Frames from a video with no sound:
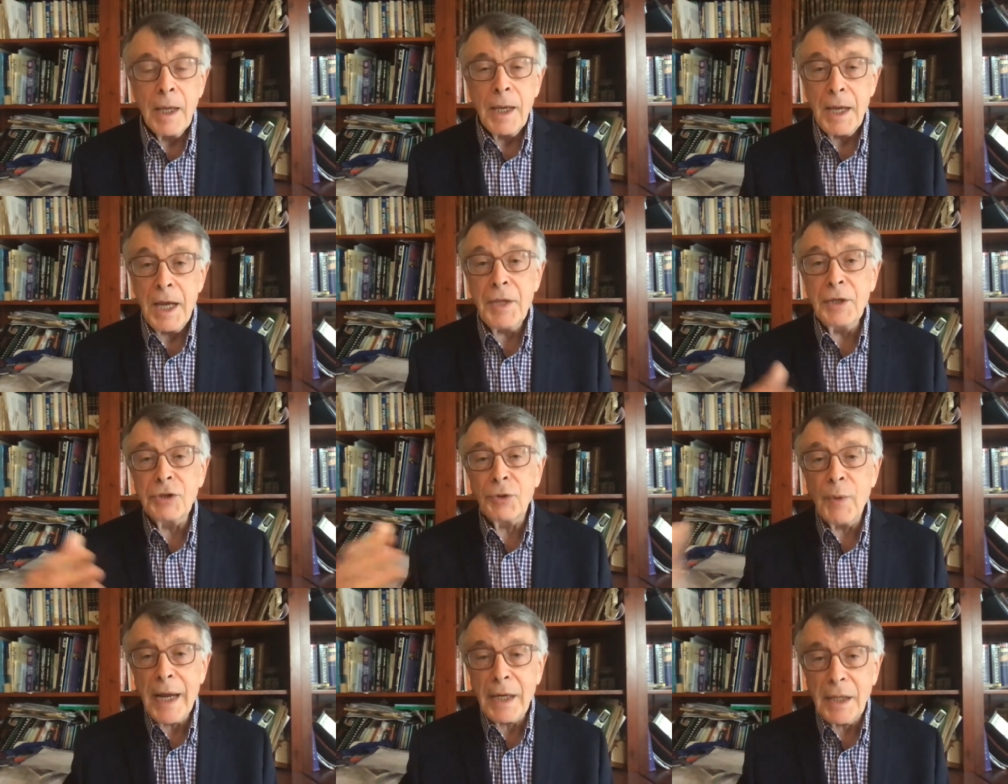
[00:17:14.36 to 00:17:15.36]
either
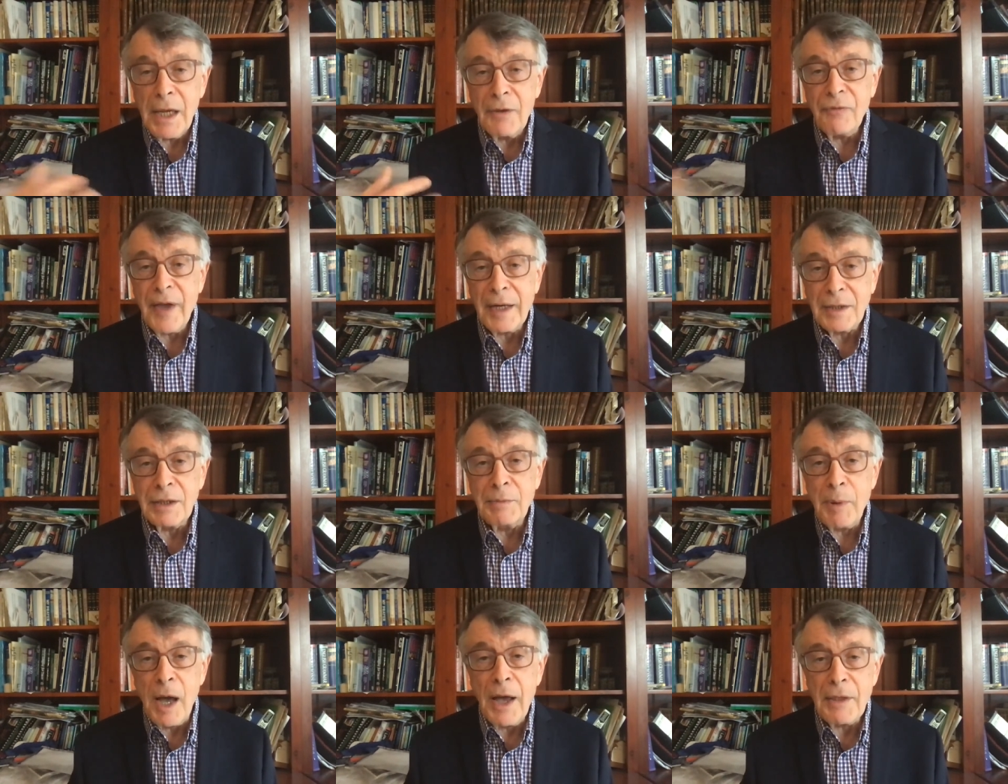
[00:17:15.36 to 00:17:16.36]
directly
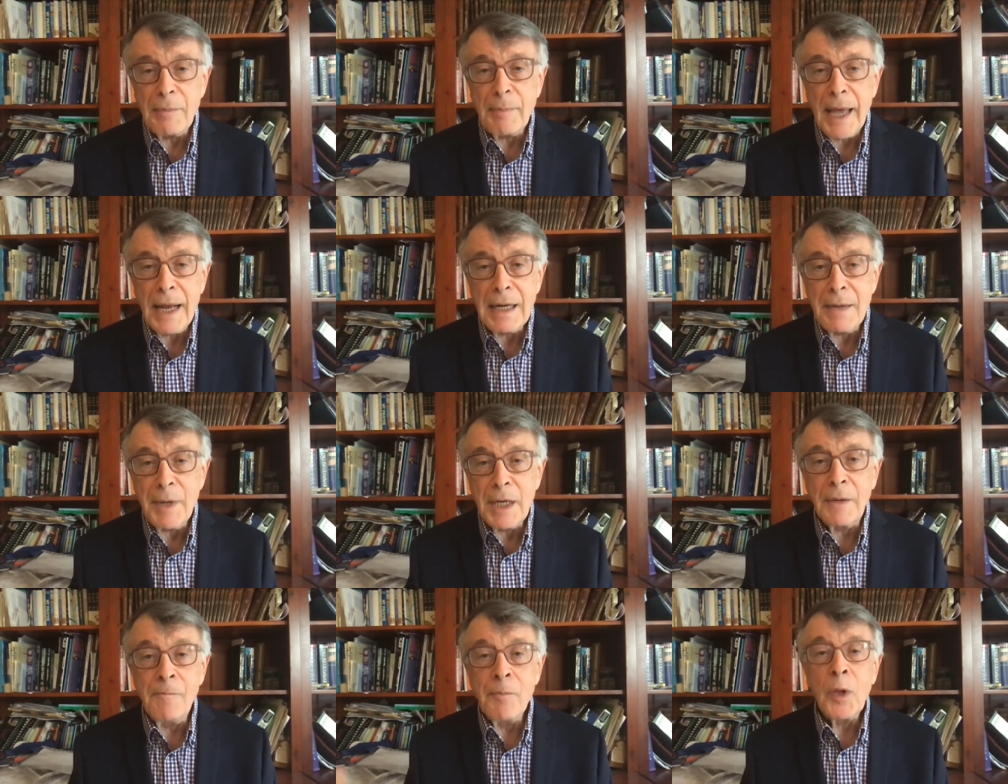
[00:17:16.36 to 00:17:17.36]
affected by the
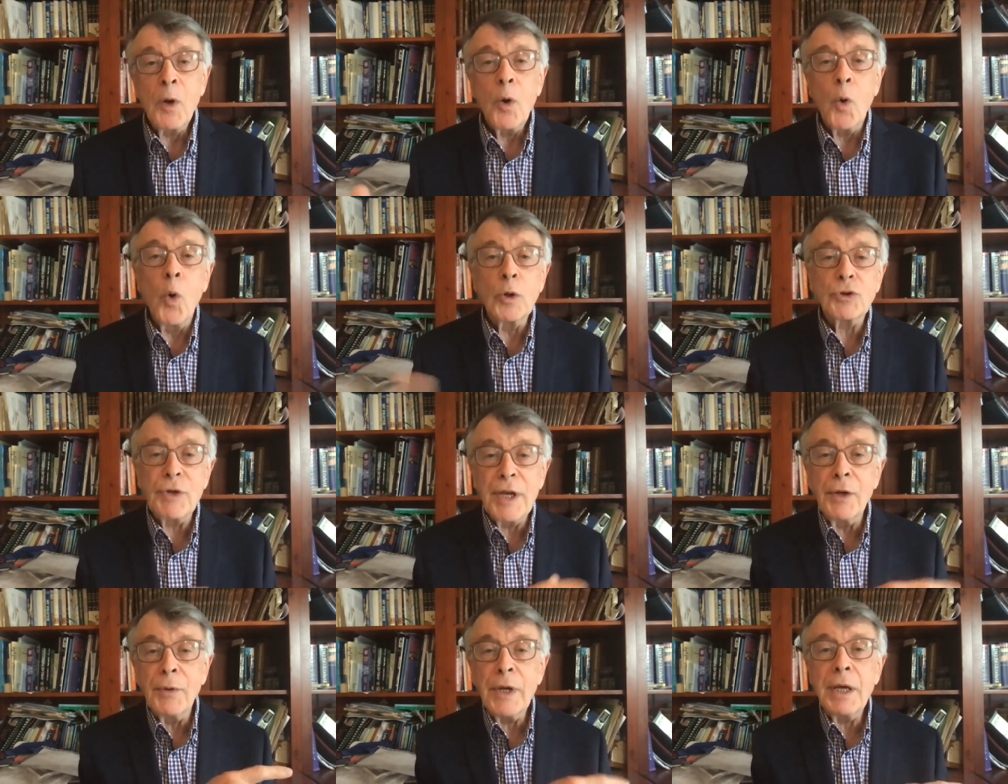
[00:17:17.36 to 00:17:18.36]
pandemic or
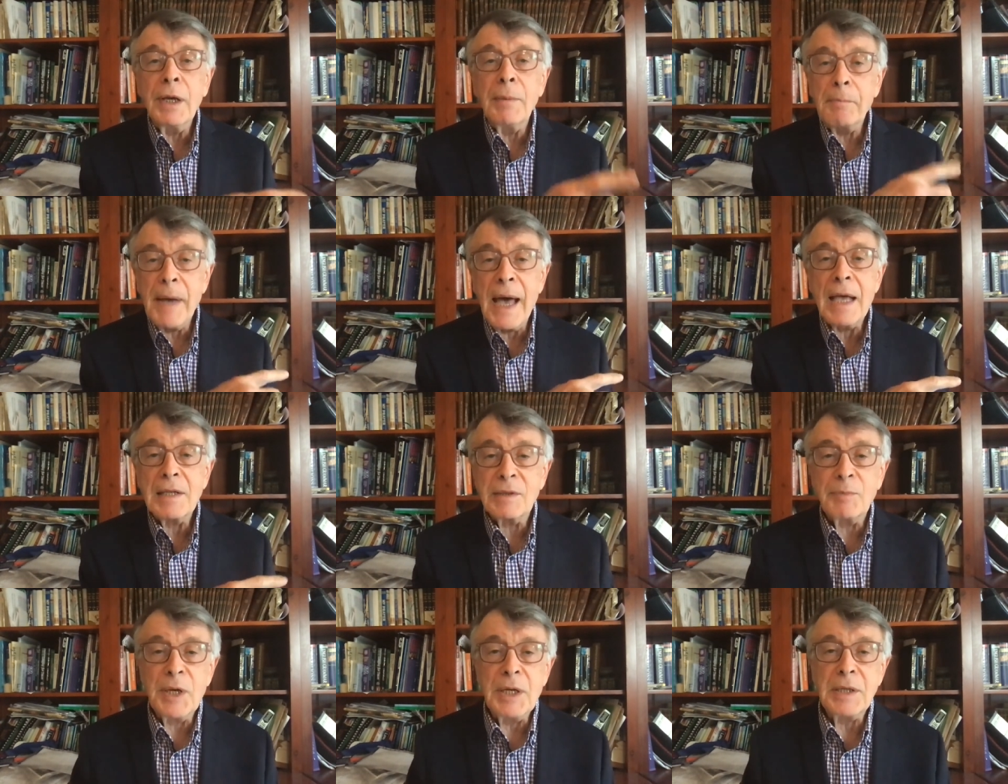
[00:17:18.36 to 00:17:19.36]
triggering
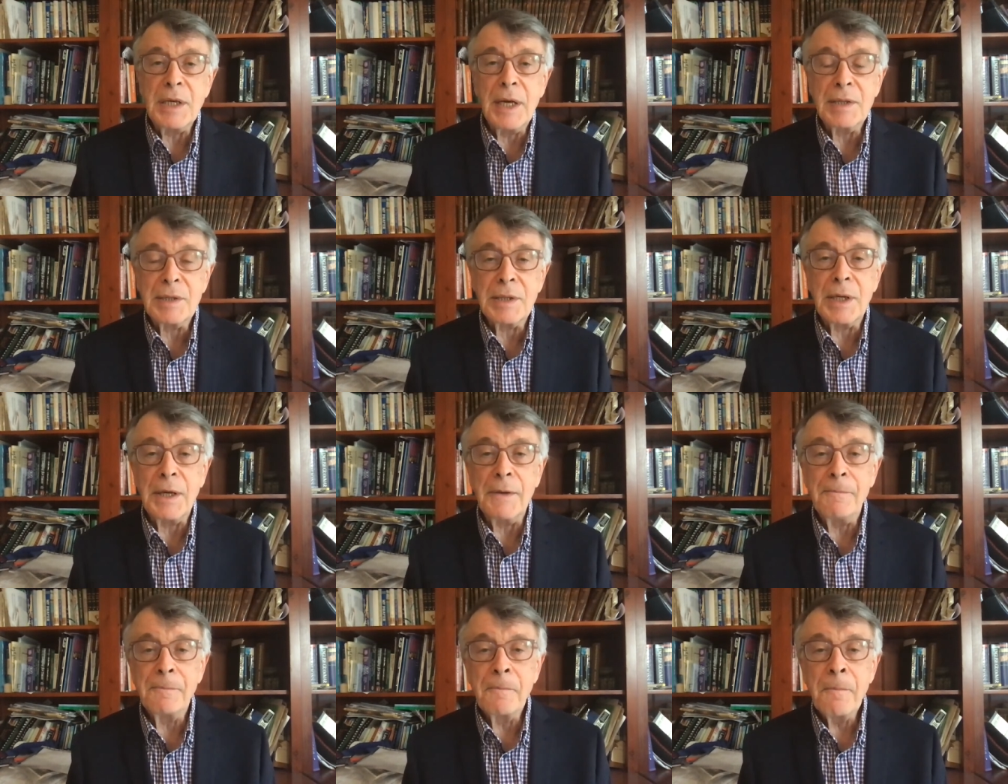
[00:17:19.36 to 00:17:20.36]
past P T S
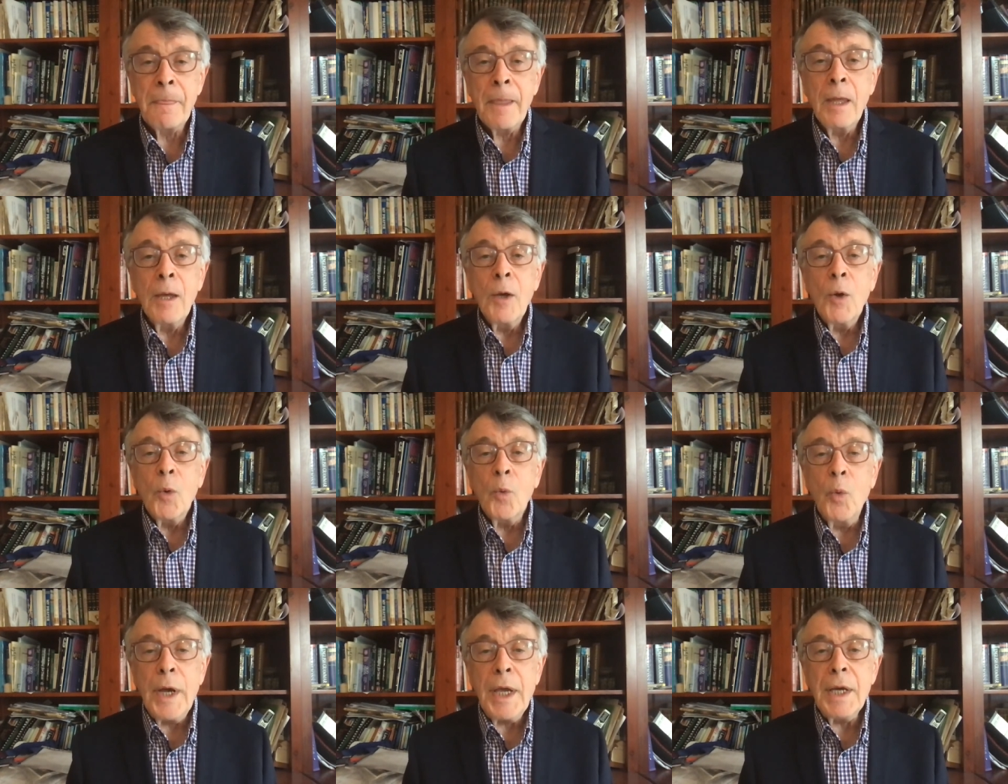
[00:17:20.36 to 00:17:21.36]
D,
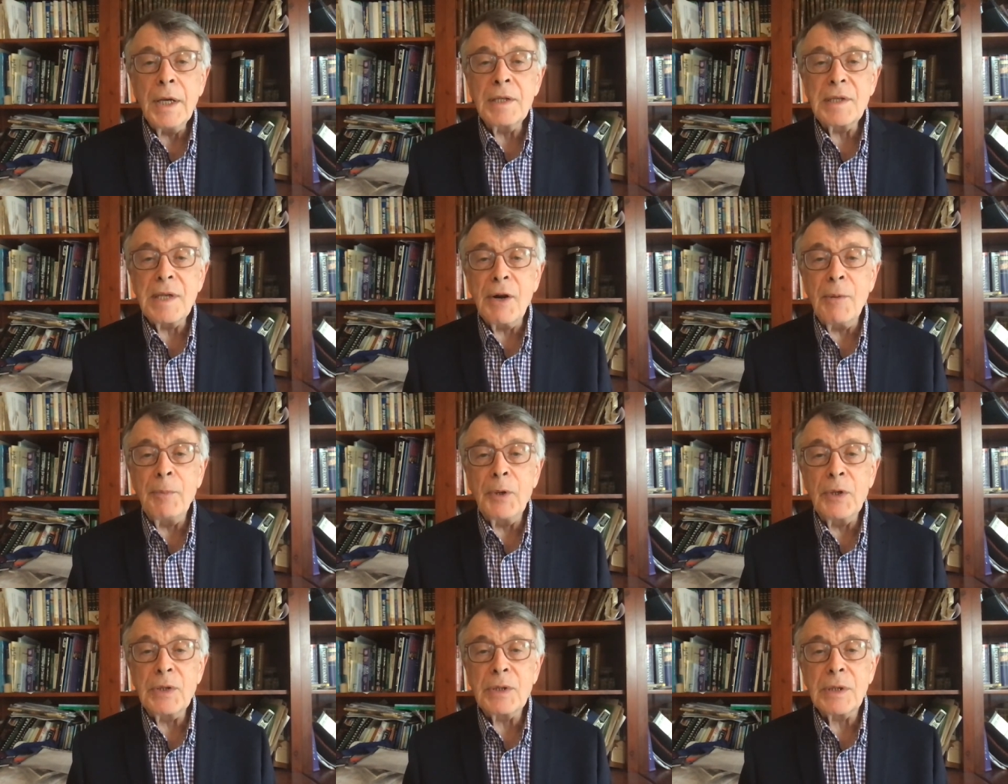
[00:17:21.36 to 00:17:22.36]
we as
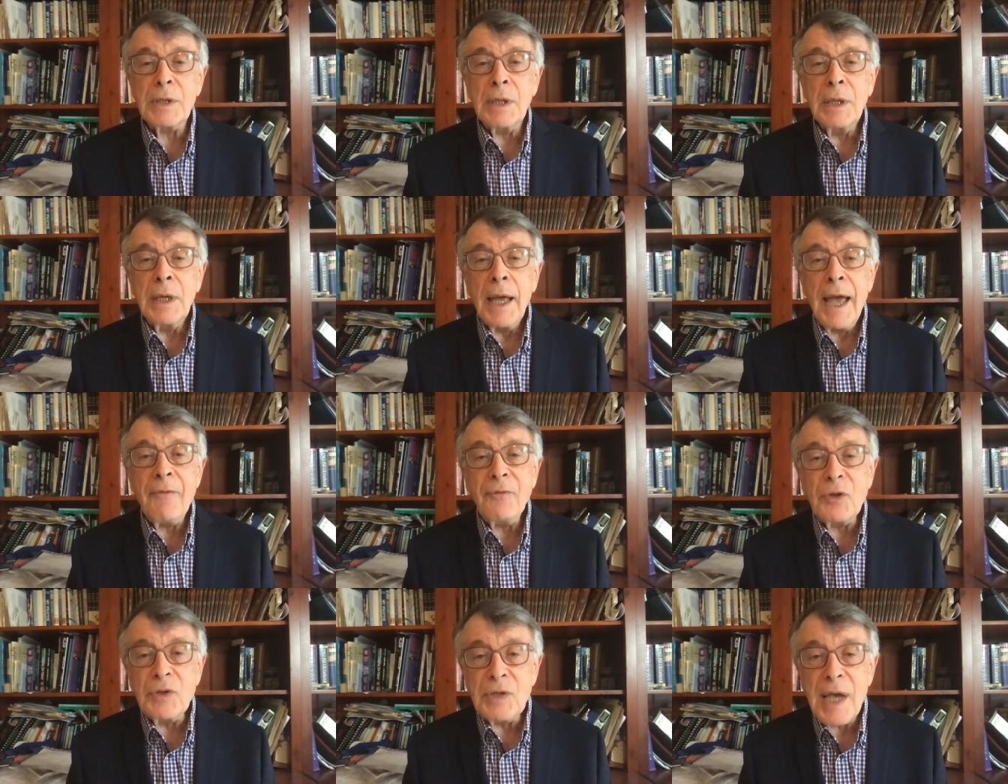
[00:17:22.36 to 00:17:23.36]
therapists have
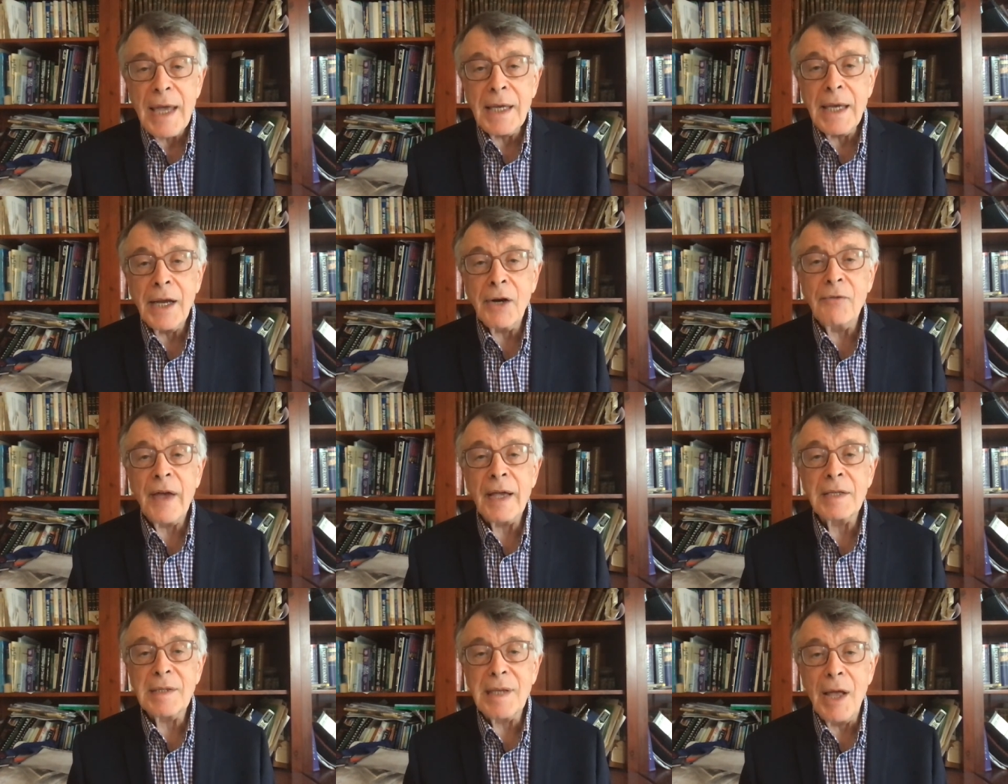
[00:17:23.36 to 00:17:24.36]
to take care of
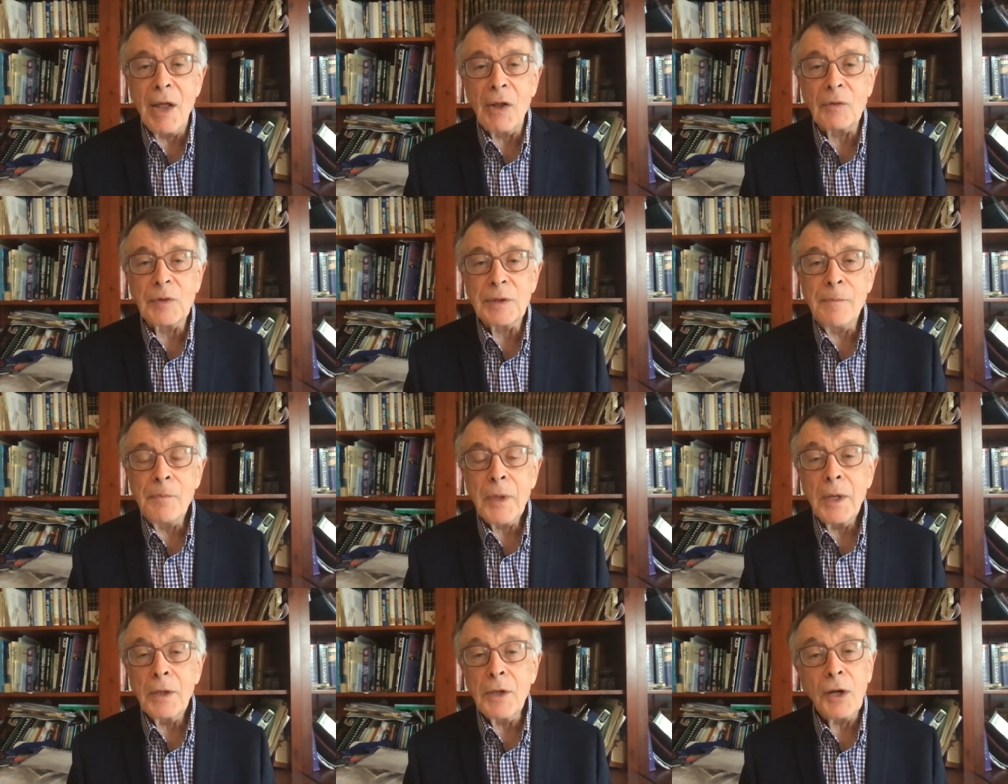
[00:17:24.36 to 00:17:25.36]
ourselves,
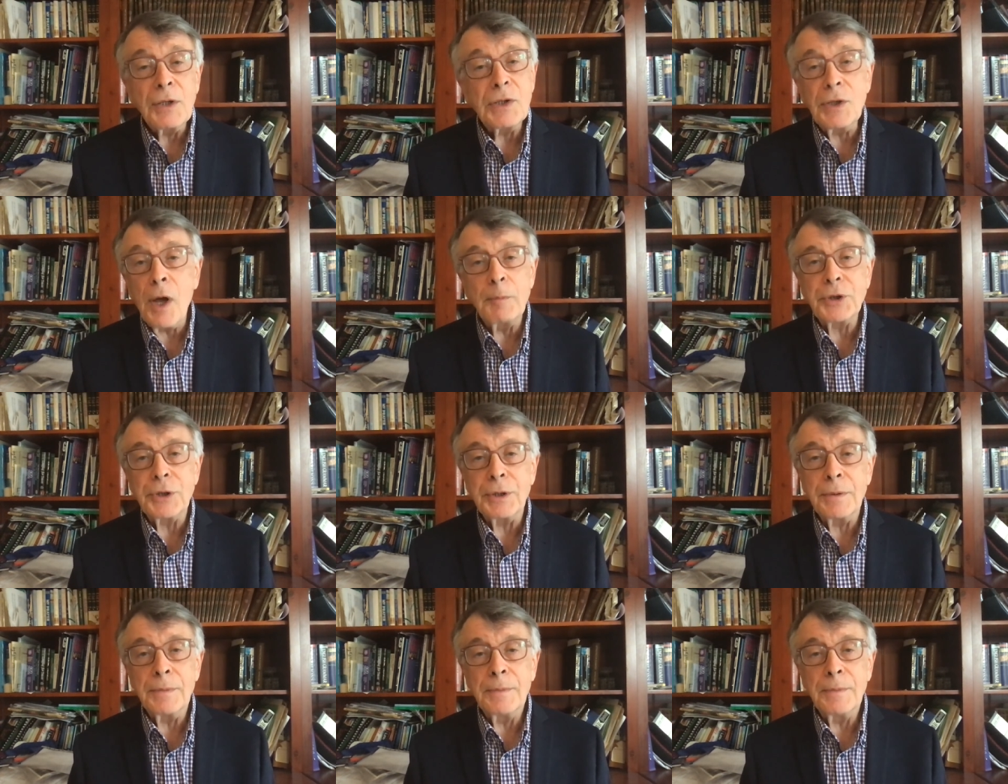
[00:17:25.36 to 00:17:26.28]
not as an option,